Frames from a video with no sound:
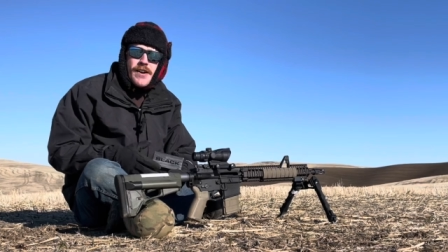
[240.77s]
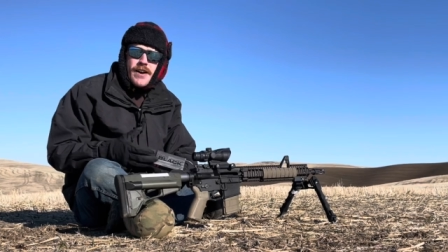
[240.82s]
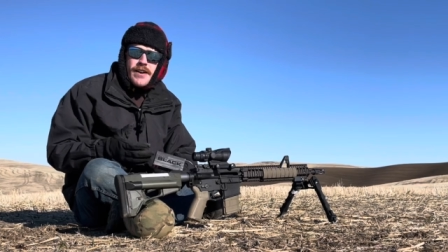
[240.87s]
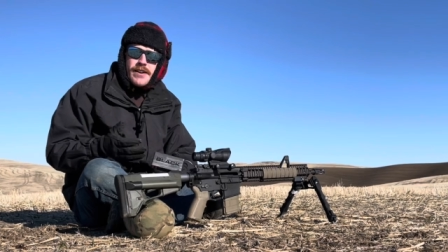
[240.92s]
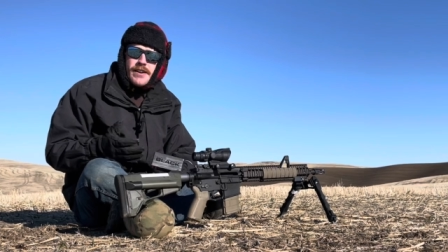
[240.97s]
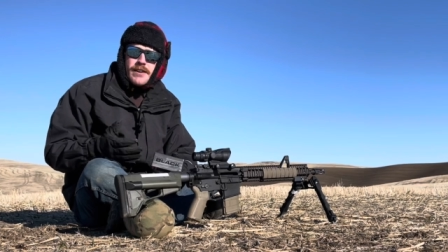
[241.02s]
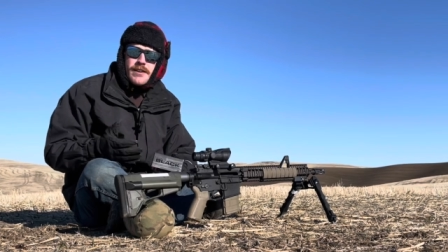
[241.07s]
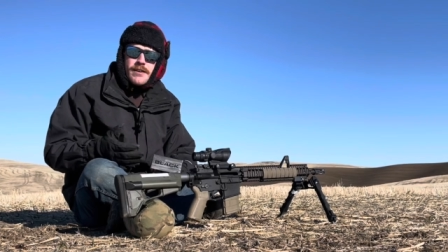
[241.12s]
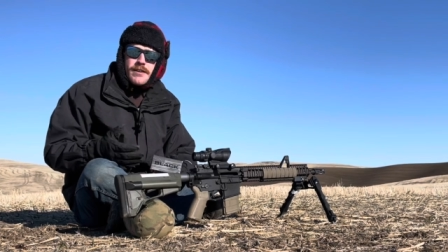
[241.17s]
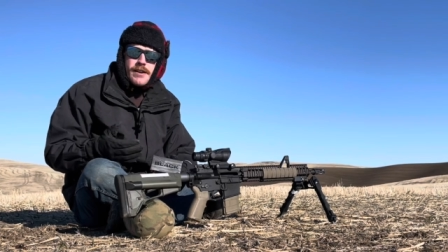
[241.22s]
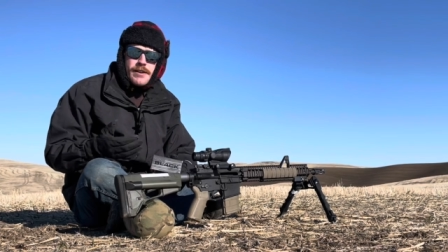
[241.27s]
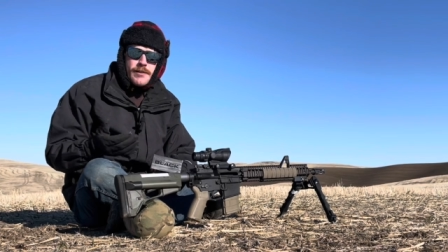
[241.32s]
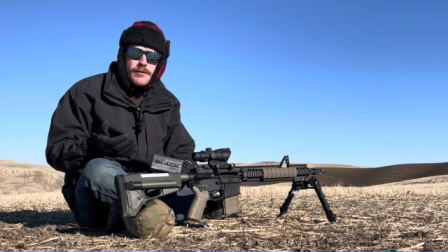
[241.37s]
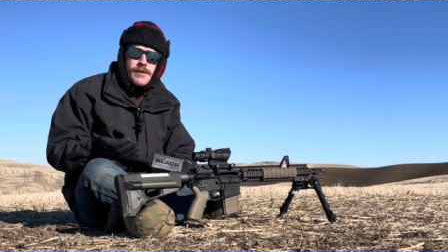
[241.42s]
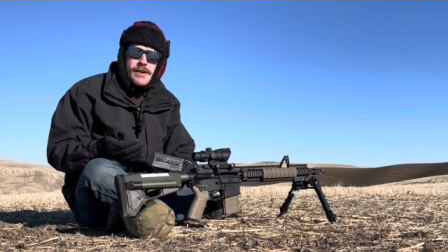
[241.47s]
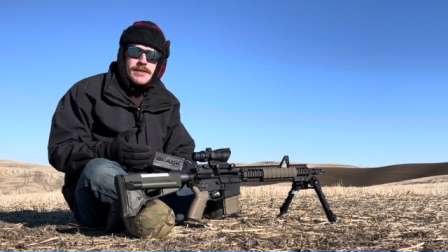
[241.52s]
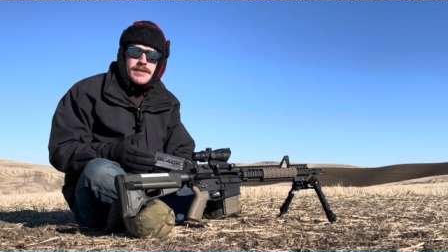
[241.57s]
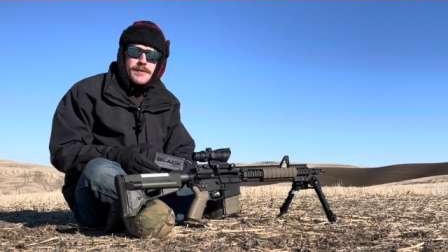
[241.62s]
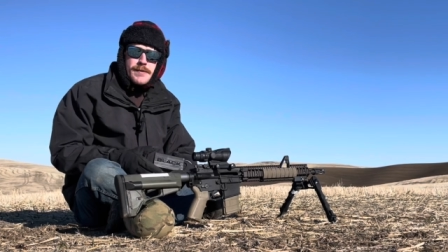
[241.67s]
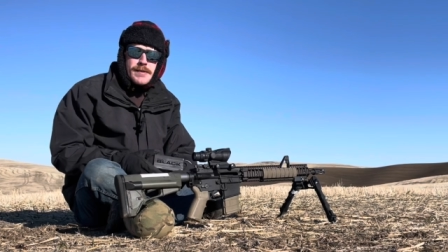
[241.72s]
out here and
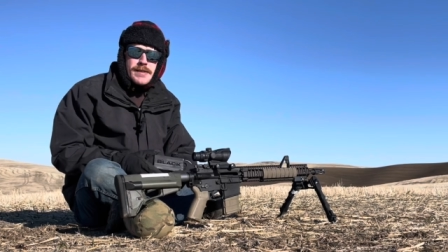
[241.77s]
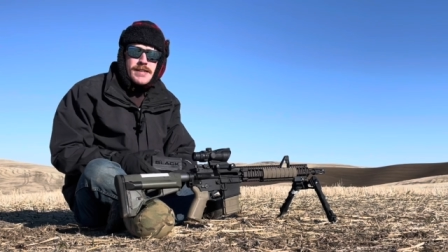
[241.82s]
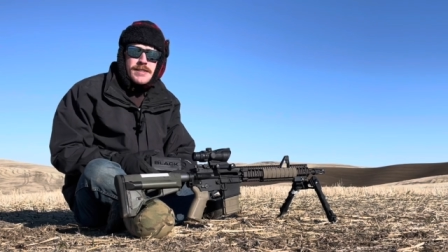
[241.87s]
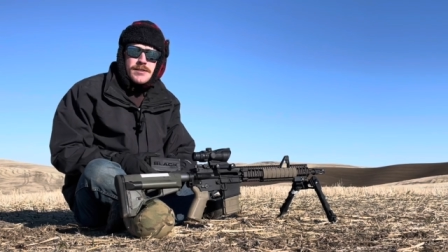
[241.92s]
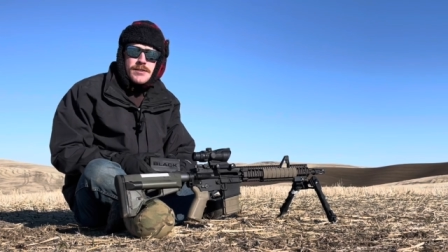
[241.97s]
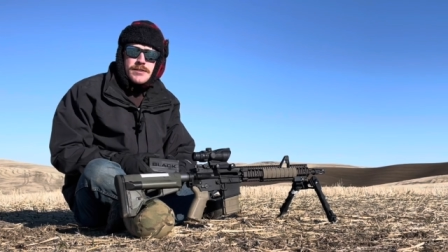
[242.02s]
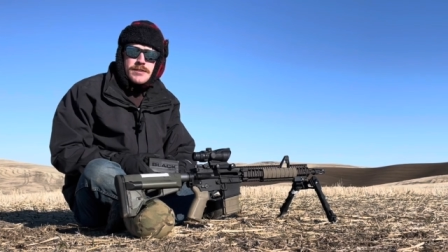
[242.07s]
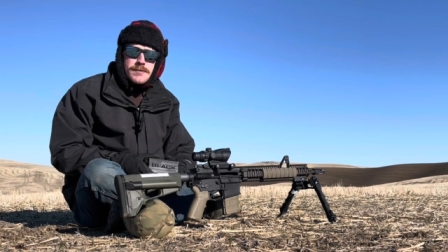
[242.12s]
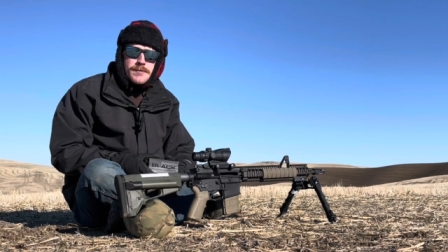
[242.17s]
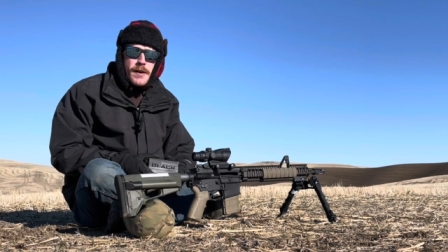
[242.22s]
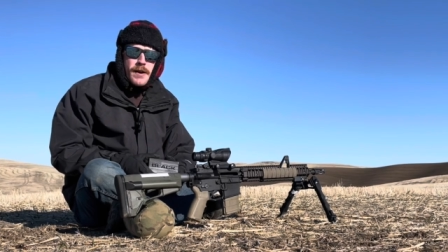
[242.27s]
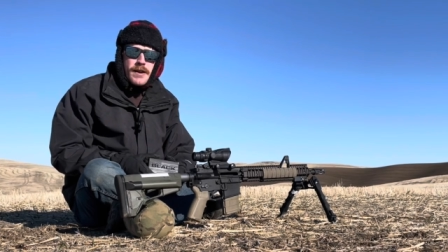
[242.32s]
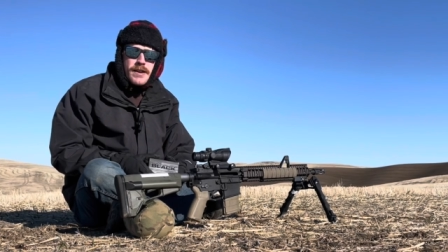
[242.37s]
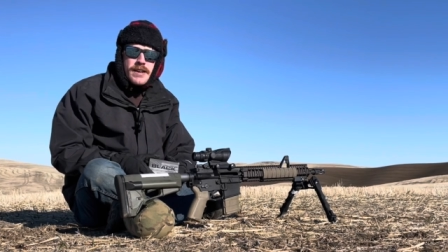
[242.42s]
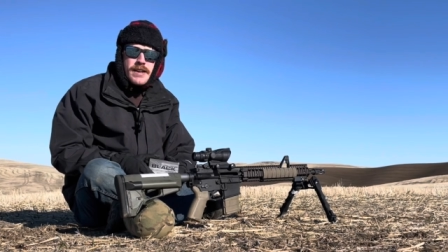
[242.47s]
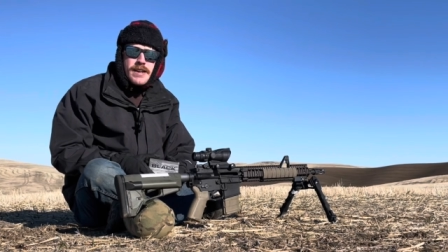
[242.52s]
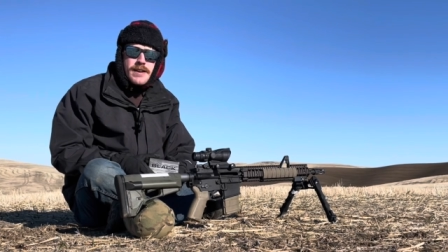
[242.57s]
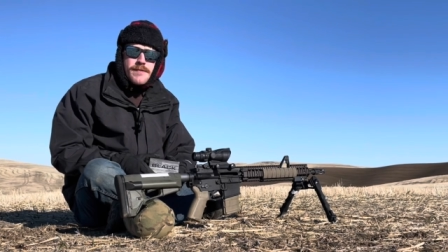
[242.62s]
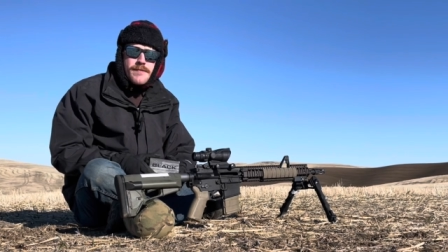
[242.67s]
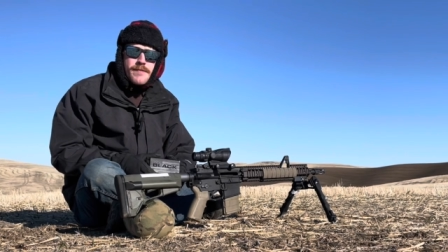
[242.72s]
risk potential
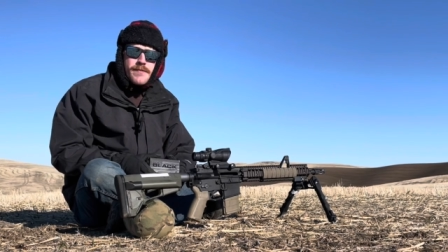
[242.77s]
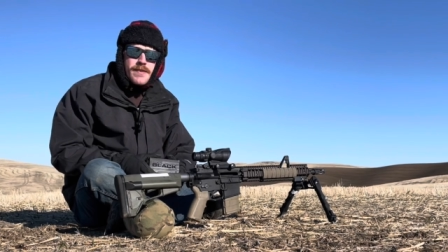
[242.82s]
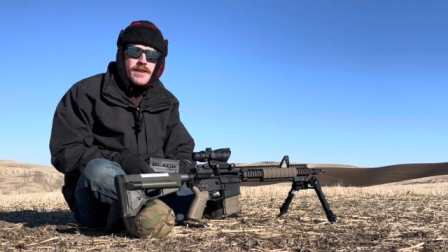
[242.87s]
sparking.